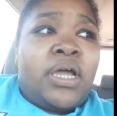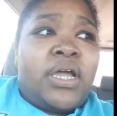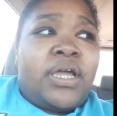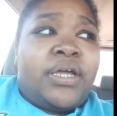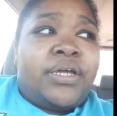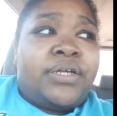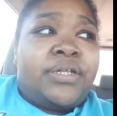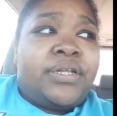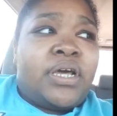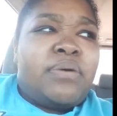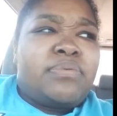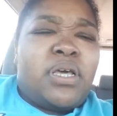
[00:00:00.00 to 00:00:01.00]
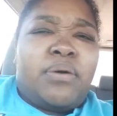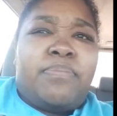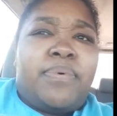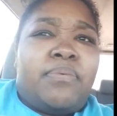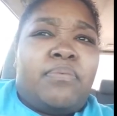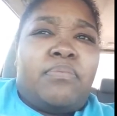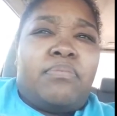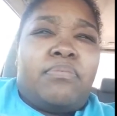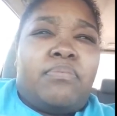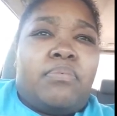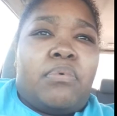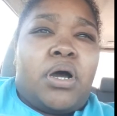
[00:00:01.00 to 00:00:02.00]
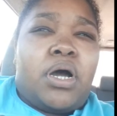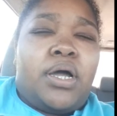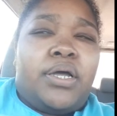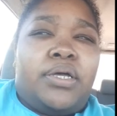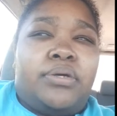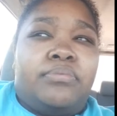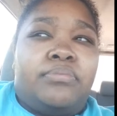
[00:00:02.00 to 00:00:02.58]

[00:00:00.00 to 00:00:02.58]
And I was like, well, why?